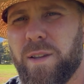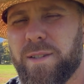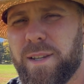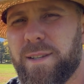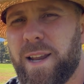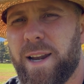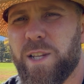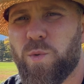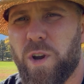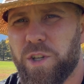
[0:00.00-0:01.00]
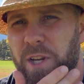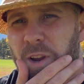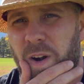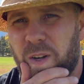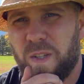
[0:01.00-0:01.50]
Cincinnati's rushing
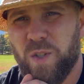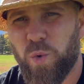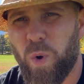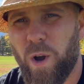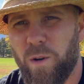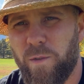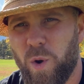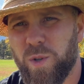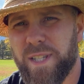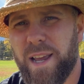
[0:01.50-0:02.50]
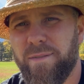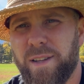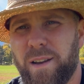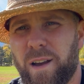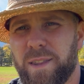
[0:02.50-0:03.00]
yards,
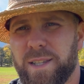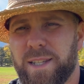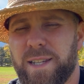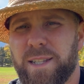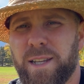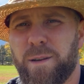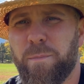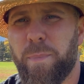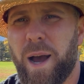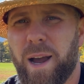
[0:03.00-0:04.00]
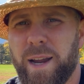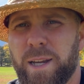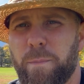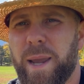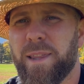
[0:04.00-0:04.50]
1,207 on the season,
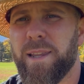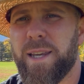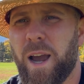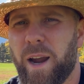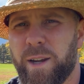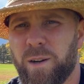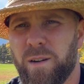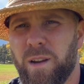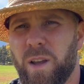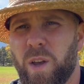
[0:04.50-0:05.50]
behind mainly Kiner